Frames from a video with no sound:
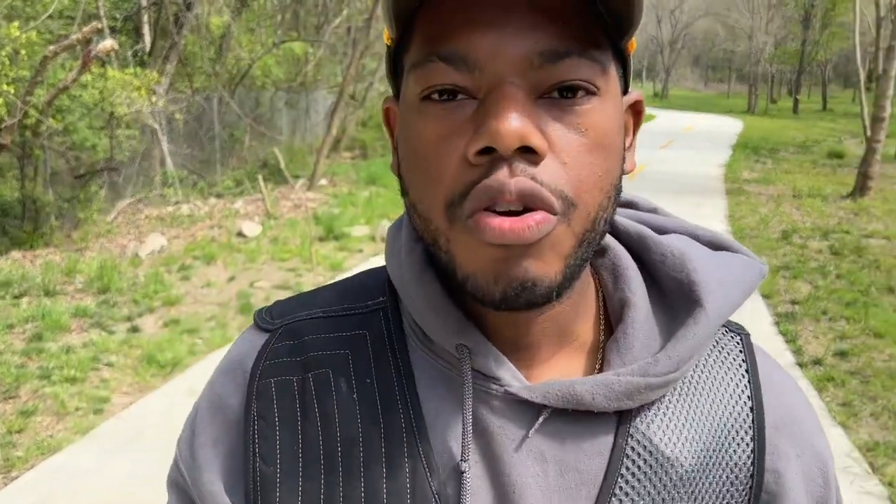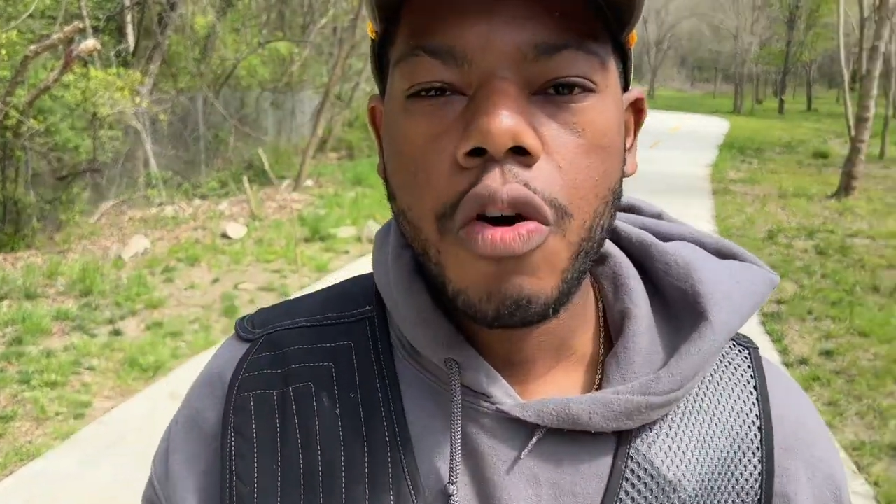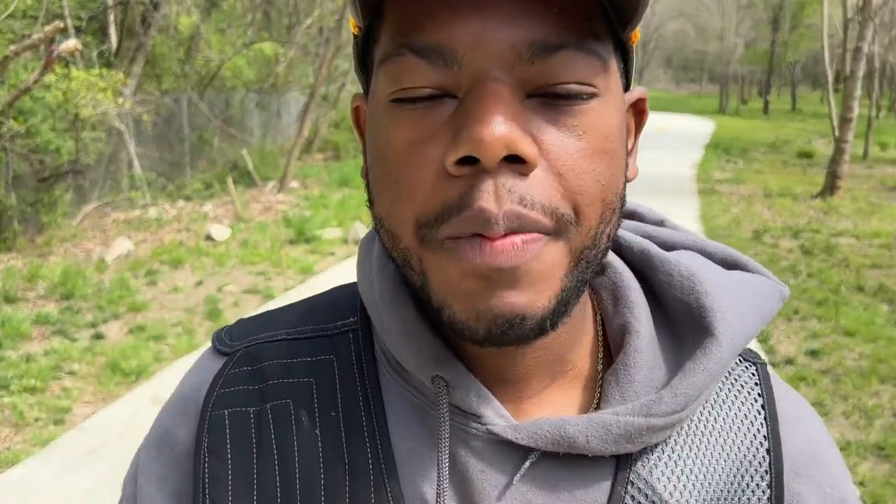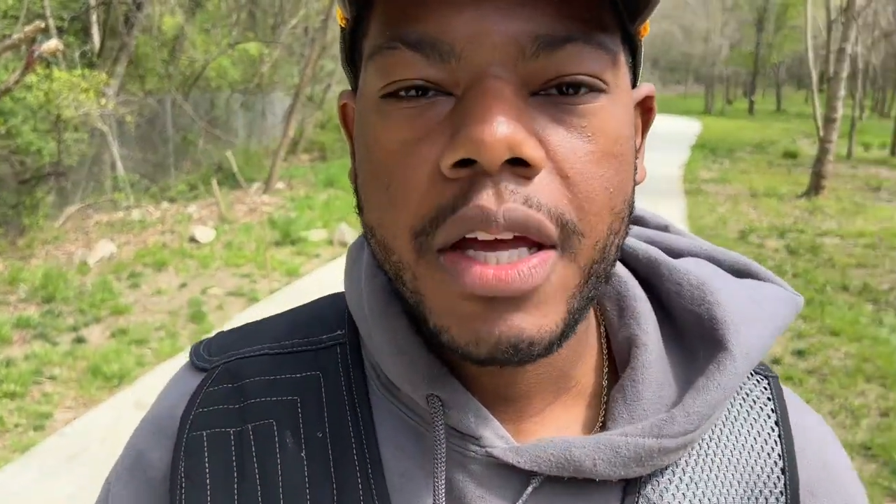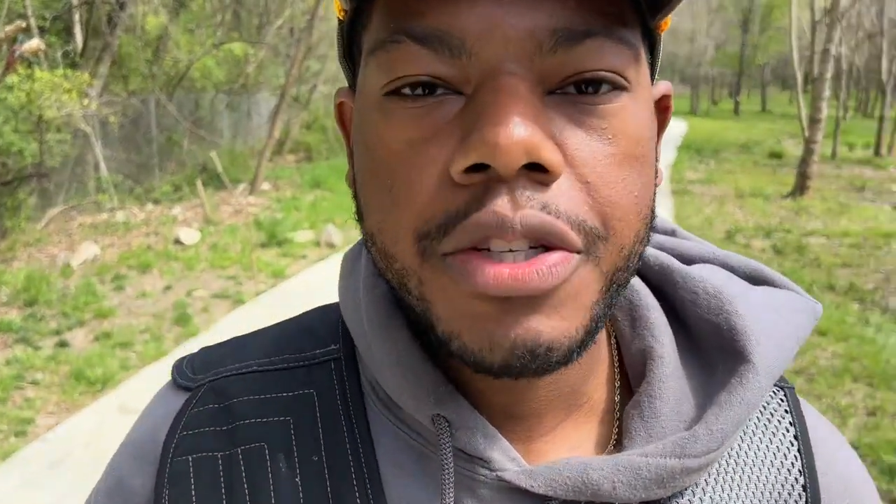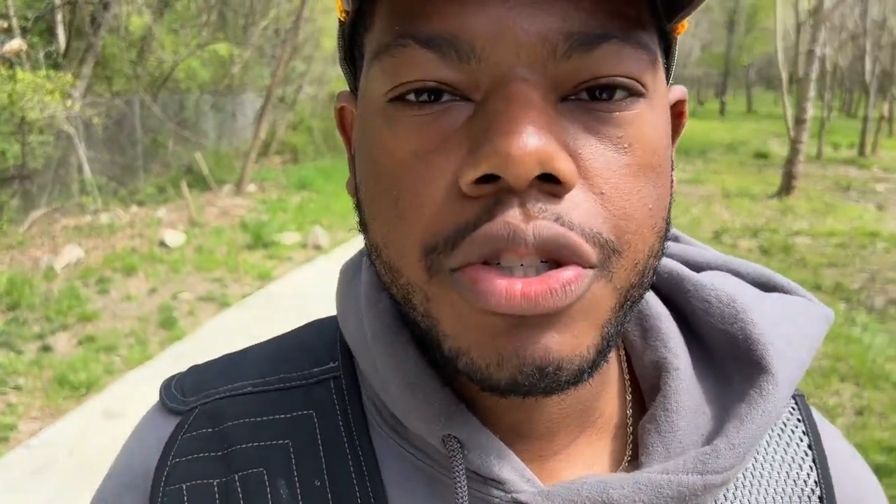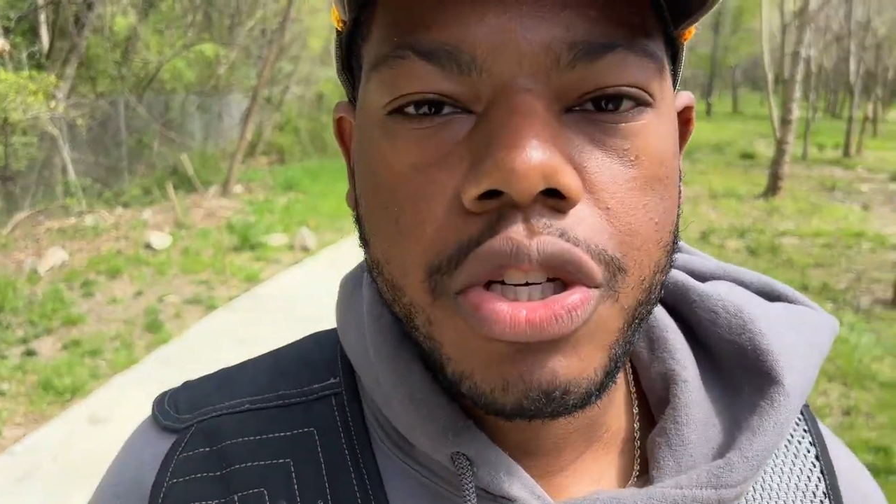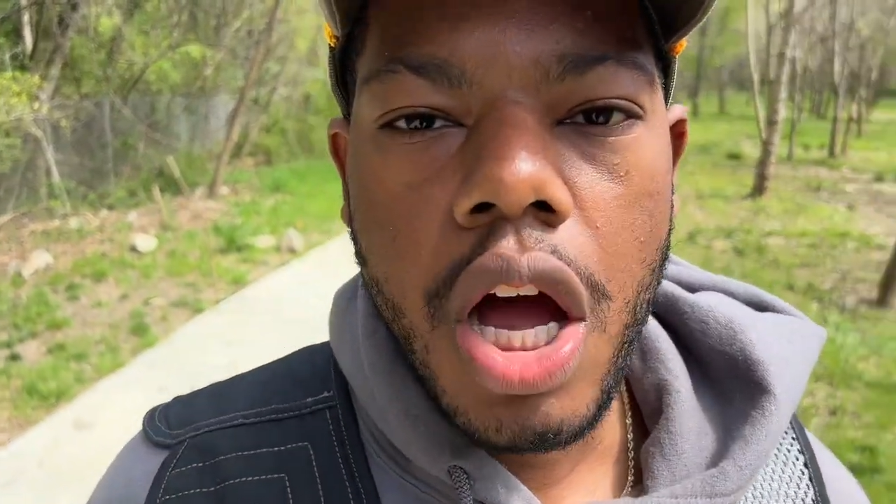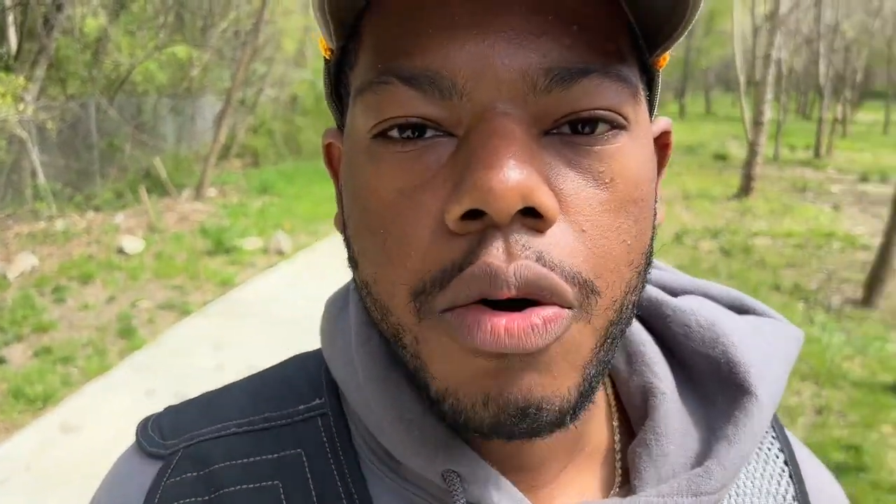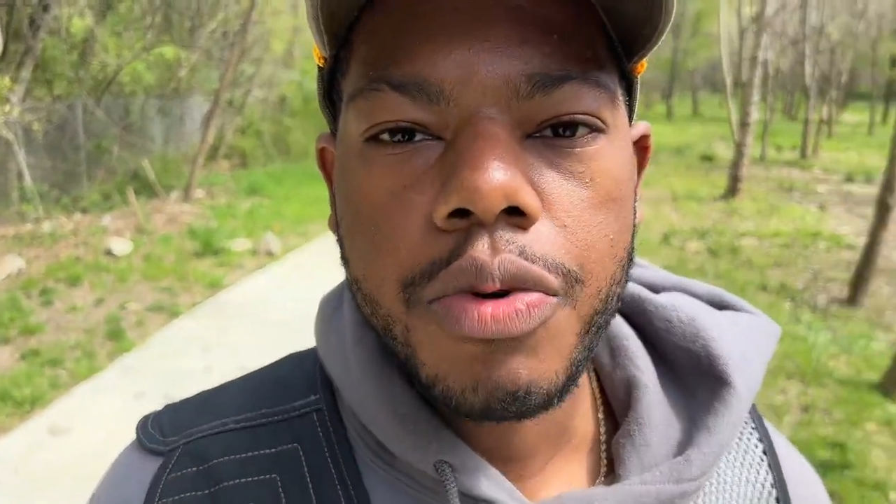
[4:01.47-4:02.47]
know because your
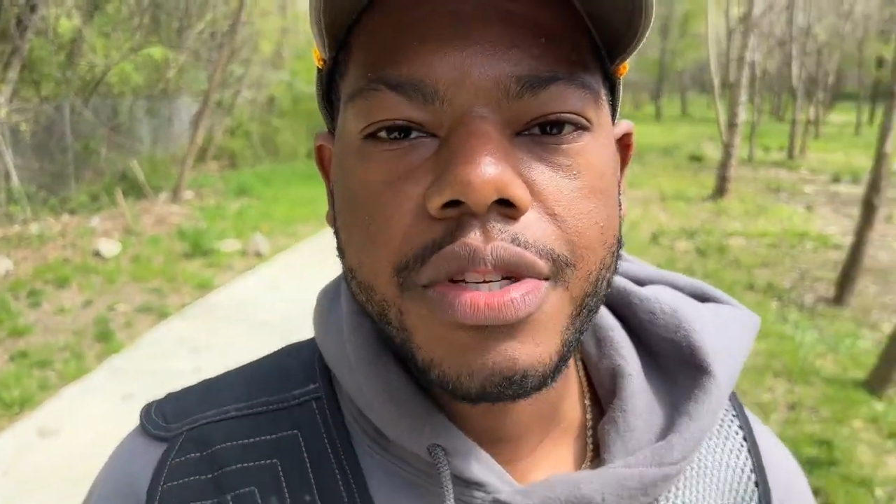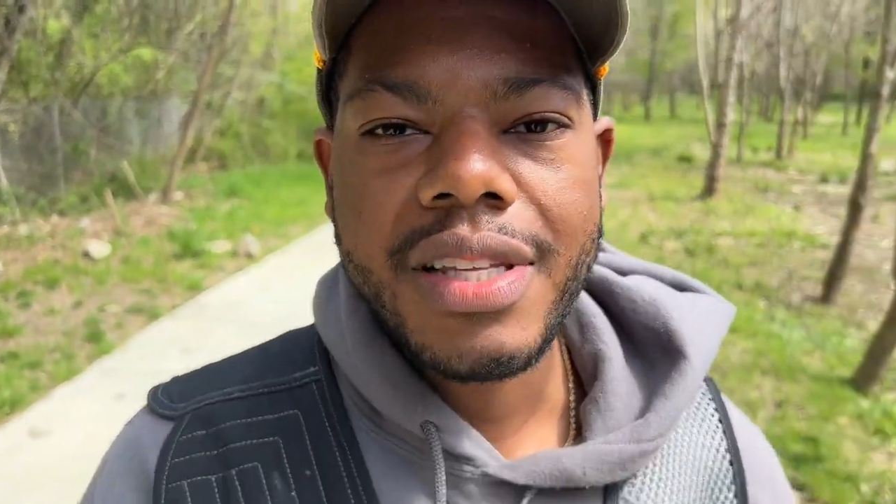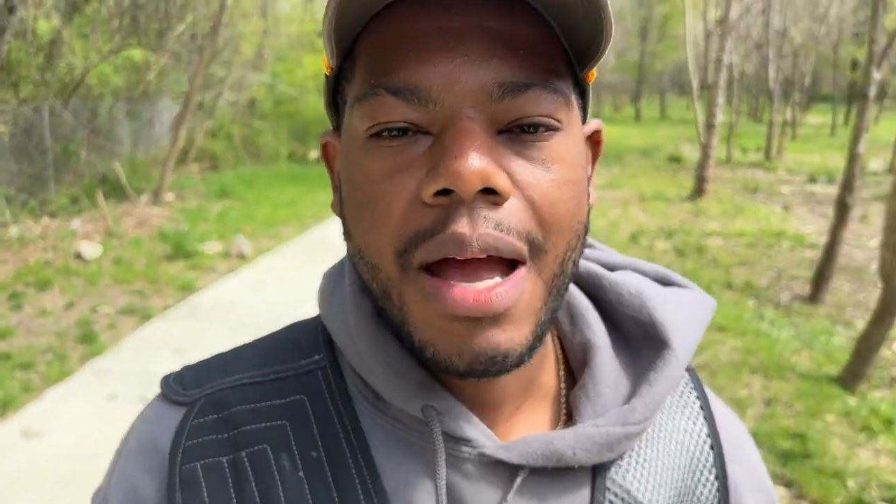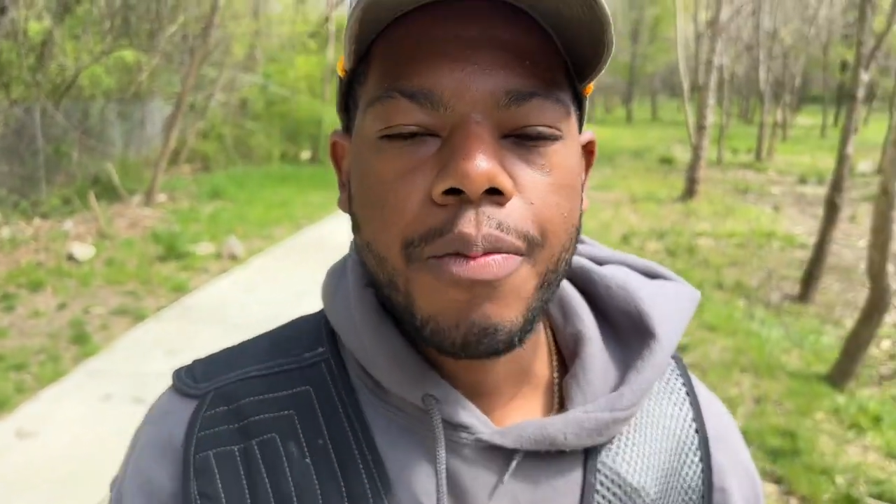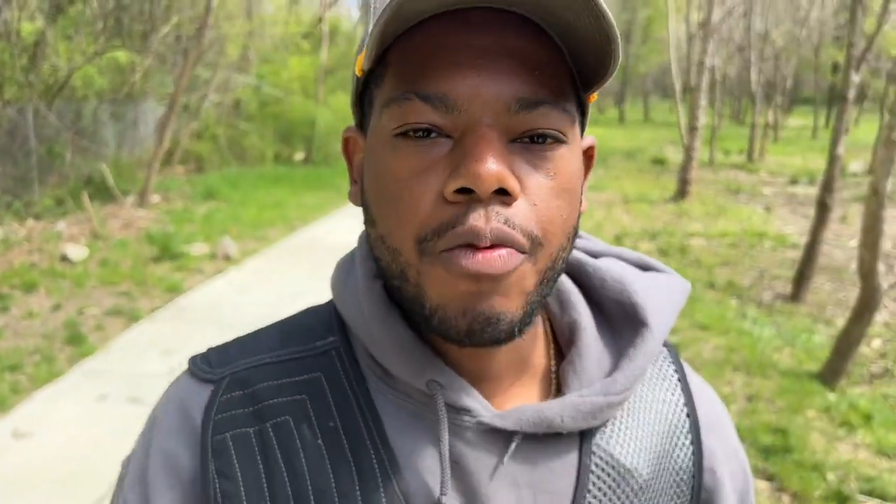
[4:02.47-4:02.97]
dog will snap